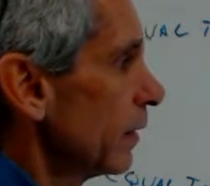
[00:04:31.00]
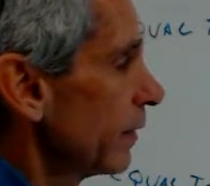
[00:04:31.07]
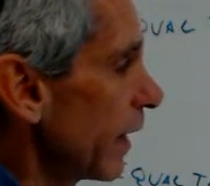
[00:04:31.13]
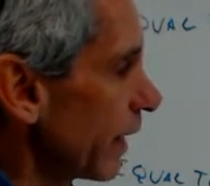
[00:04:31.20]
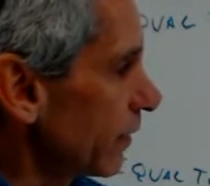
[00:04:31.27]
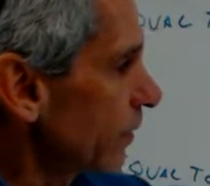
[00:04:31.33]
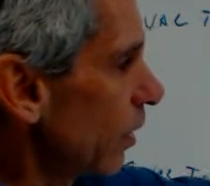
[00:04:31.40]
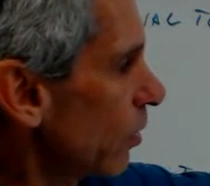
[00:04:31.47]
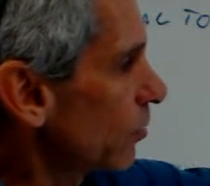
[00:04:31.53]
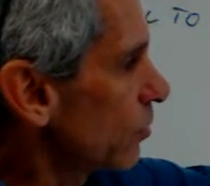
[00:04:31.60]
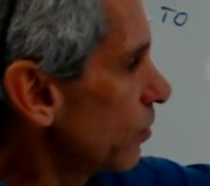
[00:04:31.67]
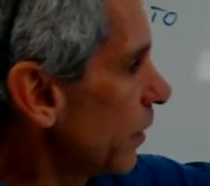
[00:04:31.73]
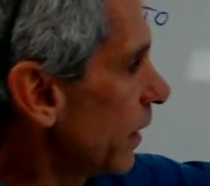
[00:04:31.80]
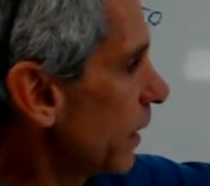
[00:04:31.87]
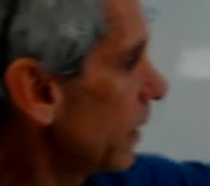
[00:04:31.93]
that
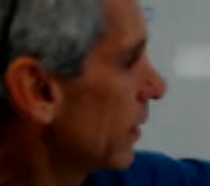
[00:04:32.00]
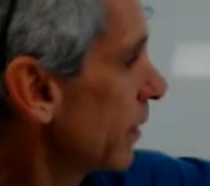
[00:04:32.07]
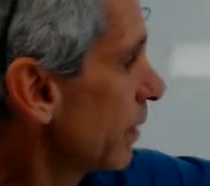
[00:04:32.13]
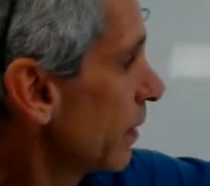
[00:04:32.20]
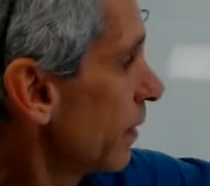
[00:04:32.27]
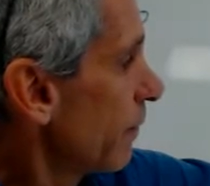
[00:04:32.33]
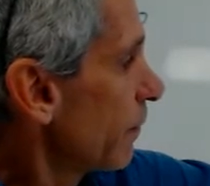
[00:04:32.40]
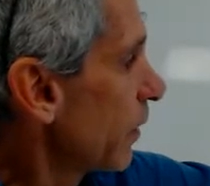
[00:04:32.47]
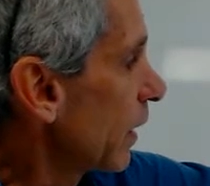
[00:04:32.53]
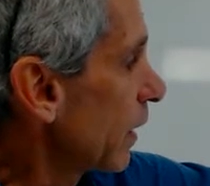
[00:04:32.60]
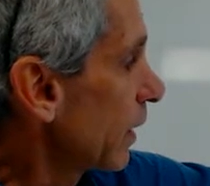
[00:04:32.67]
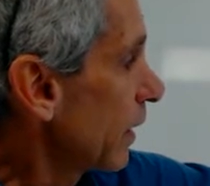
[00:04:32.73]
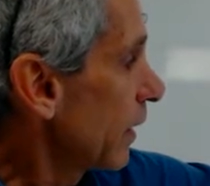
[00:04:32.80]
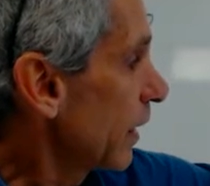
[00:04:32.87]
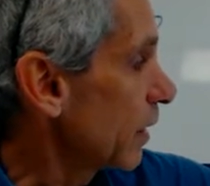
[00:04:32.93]
tells me
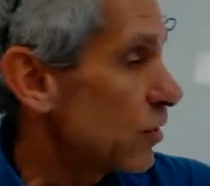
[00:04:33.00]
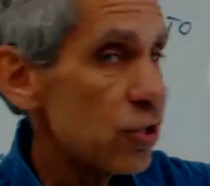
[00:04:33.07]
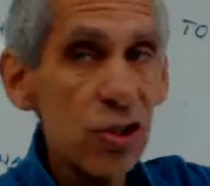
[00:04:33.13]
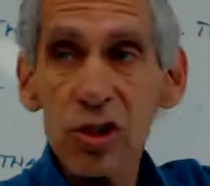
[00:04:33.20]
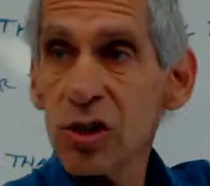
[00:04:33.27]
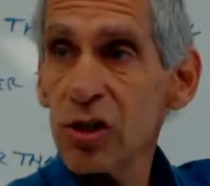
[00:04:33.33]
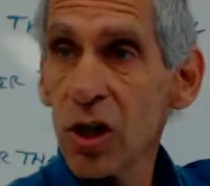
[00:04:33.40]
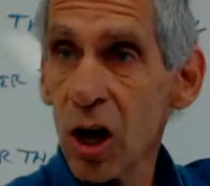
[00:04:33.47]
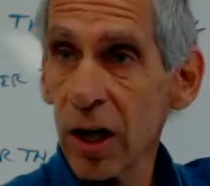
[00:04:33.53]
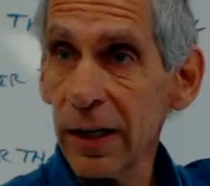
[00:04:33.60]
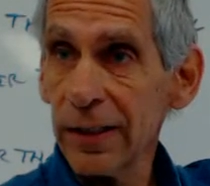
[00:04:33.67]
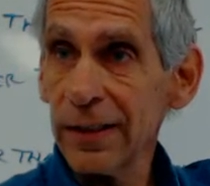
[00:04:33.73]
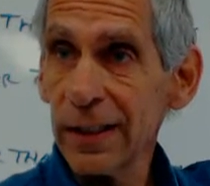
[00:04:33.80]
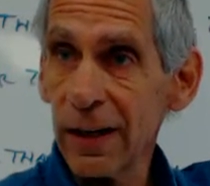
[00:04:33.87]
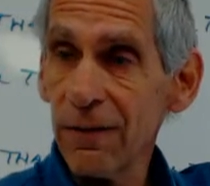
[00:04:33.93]
that it
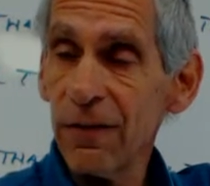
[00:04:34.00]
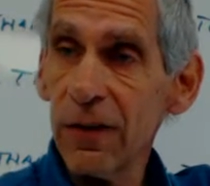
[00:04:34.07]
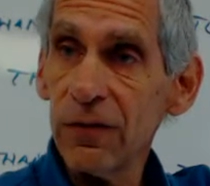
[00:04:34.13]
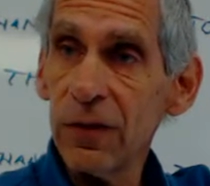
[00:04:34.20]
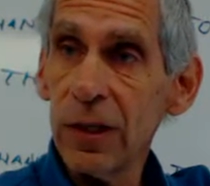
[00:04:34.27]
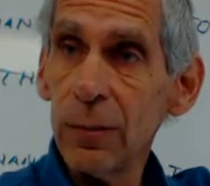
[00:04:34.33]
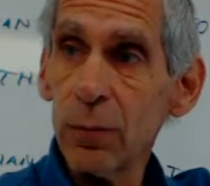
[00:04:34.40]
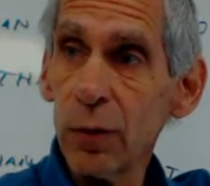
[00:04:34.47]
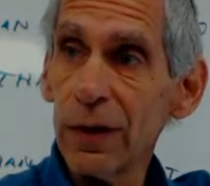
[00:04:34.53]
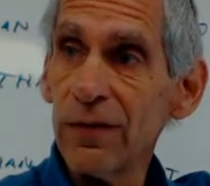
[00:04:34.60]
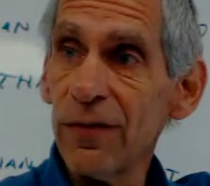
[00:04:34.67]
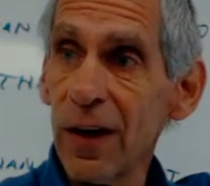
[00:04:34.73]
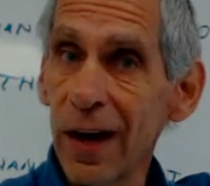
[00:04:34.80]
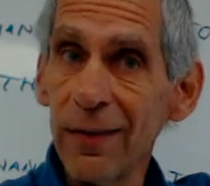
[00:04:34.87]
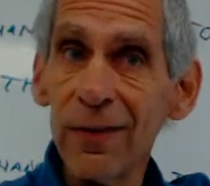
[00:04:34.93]
starts at
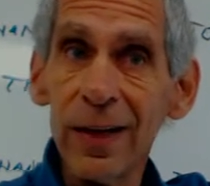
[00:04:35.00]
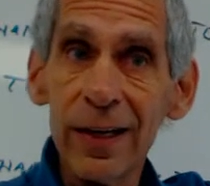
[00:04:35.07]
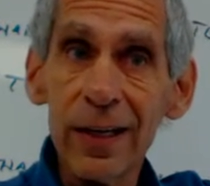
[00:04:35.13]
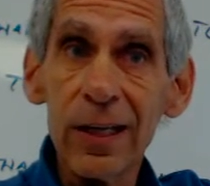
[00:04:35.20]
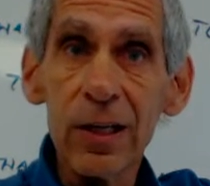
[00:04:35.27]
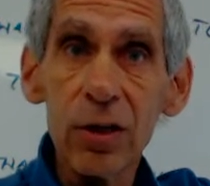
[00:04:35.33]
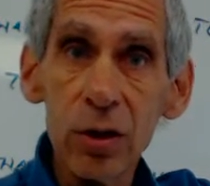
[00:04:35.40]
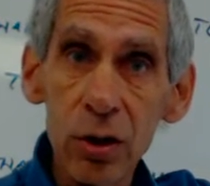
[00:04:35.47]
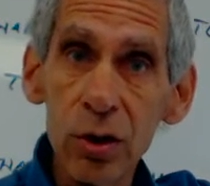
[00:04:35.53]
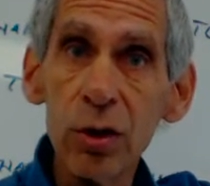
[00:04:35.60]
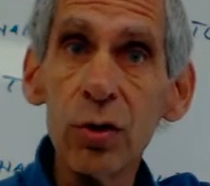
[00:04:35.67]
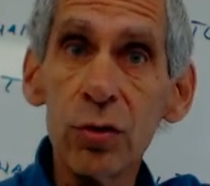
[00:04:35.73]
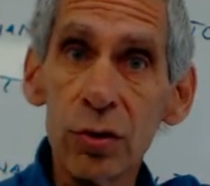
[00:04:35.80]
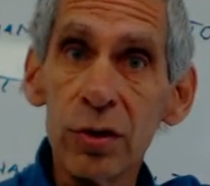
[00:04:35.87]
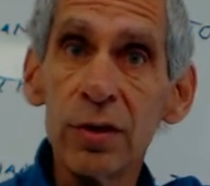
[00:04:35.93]
15.5 and it
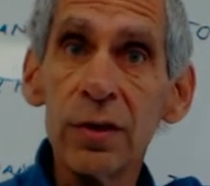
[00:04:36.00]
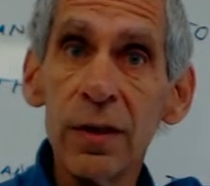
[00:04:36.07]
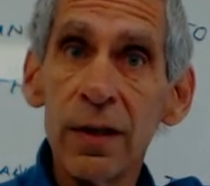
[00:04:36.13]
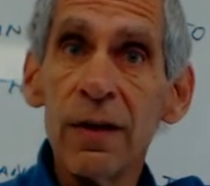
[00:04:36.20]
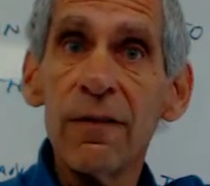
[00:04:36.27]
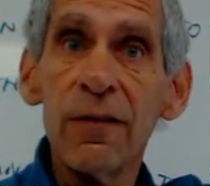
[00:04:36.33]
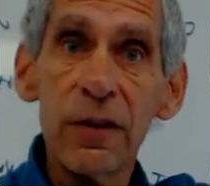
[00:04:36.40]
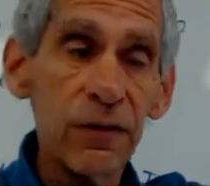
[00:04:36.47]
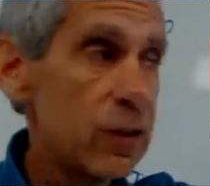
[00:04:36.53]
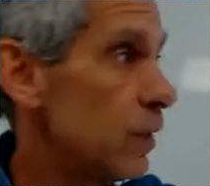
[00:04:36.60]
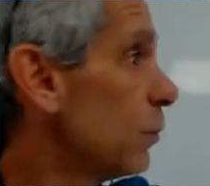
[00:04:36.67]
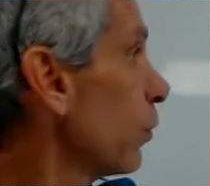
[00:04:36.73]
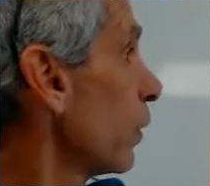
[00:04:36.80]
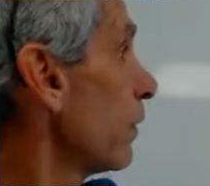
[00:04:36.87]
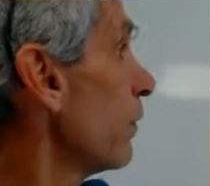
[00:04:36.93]
includes
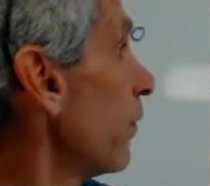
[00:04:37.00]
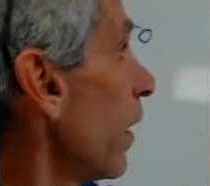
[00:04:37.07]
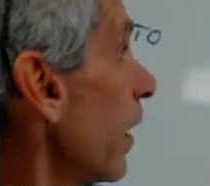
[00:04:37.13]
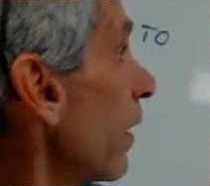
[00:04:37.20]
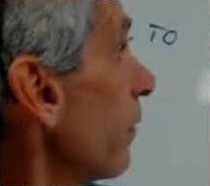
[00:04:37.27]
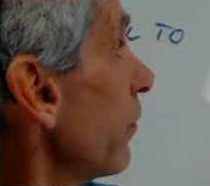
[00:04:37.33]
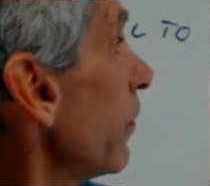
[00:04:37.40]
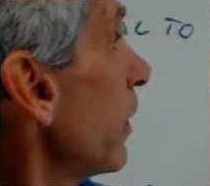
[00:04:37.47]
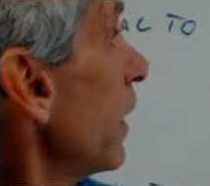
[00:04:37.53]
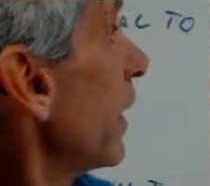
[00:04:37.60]
15.5.